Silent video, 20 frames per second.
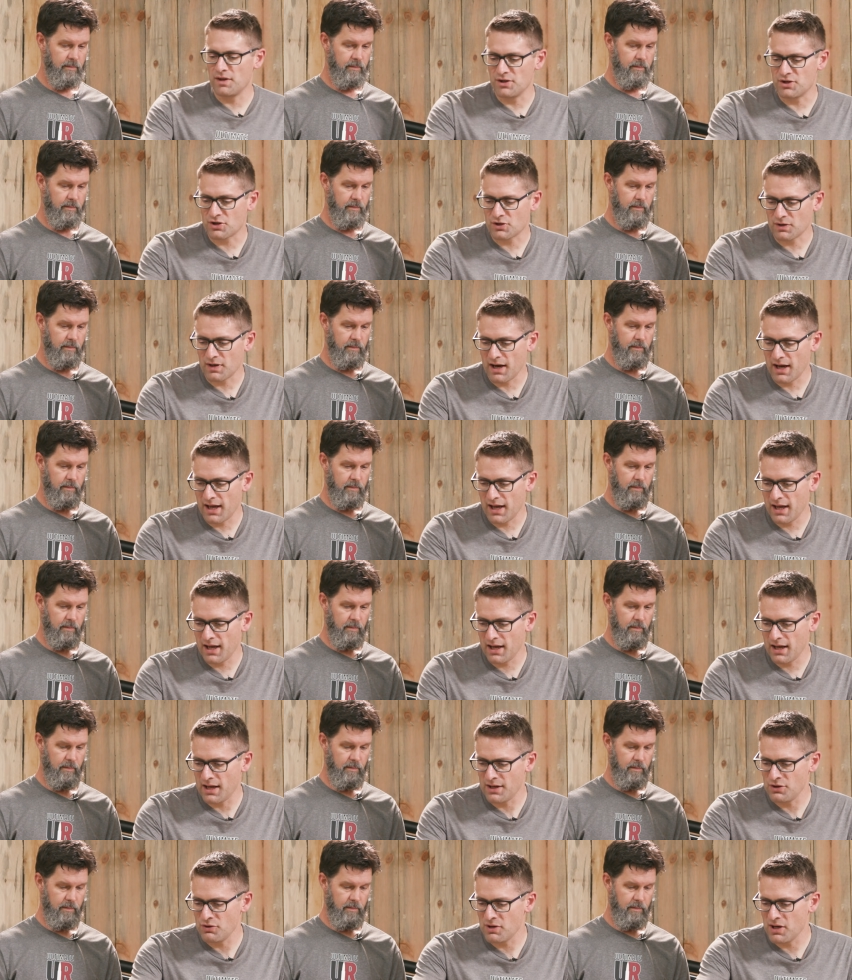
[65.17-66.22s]
Speaker 1: the
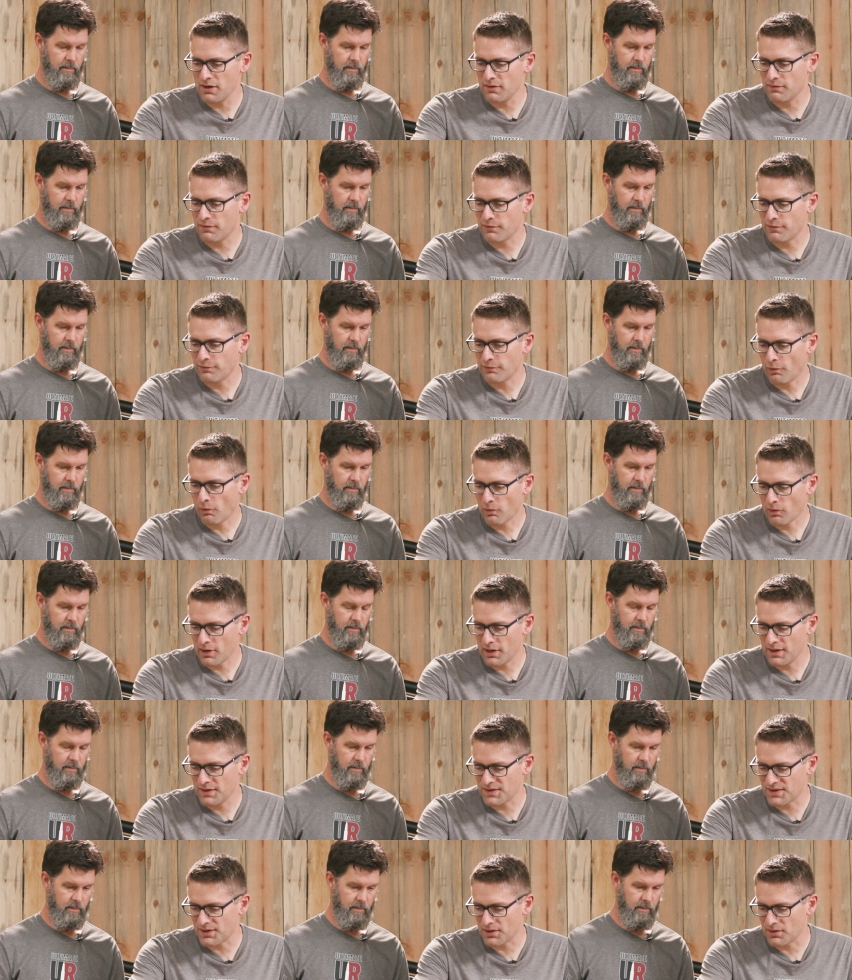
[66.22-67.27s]
tray, and you get
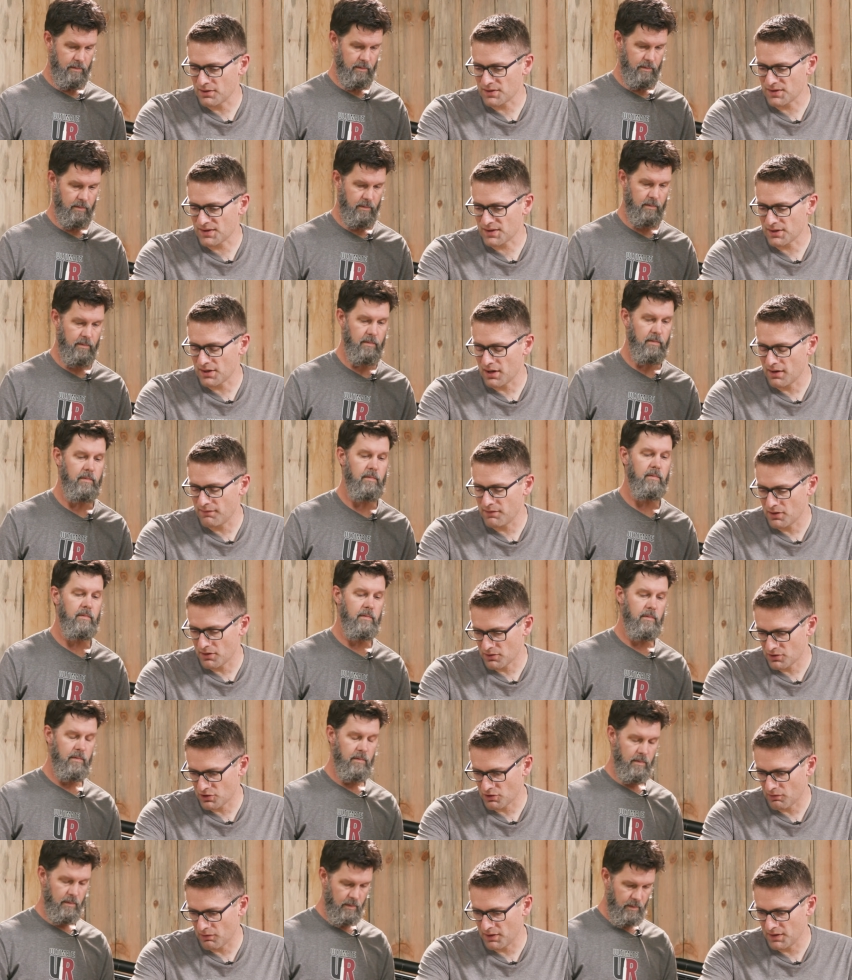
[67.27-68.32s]
four inserts of
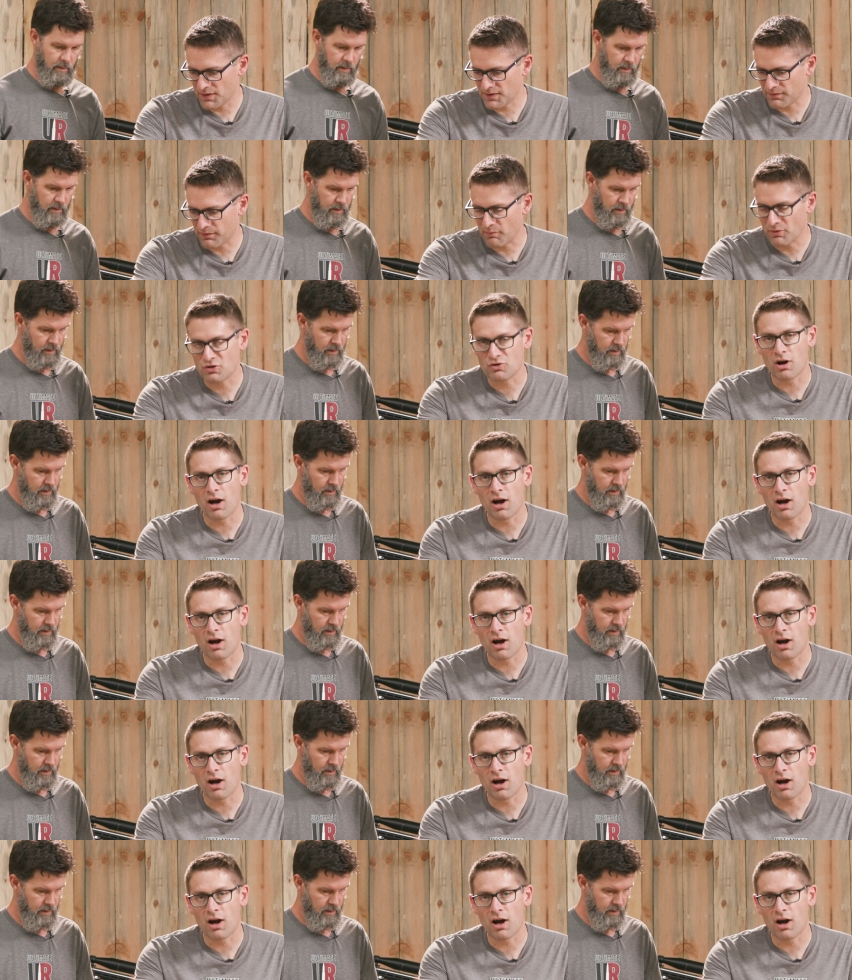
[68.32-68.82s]
your choice from a